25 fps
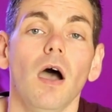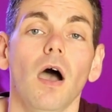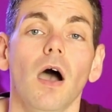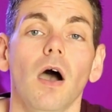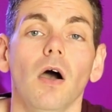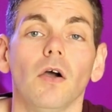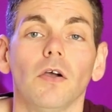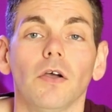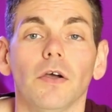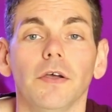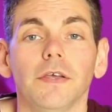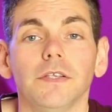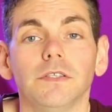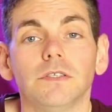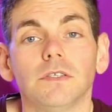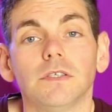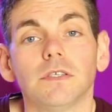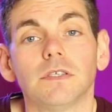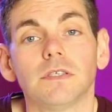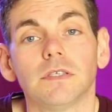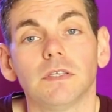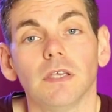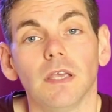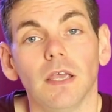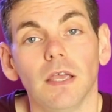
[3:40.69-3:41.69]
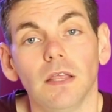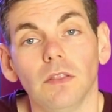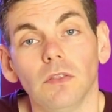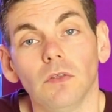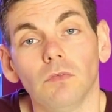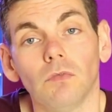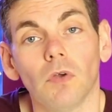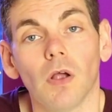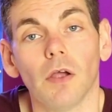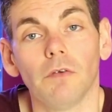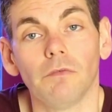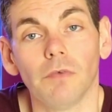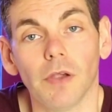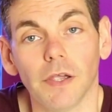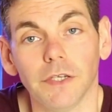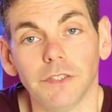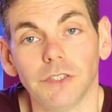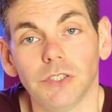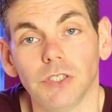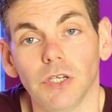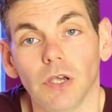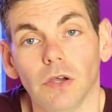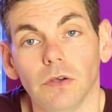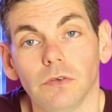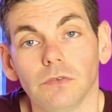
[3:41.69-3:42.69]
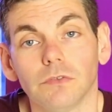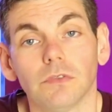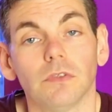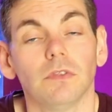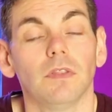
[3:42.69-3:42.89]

are going to sit in the right ratios,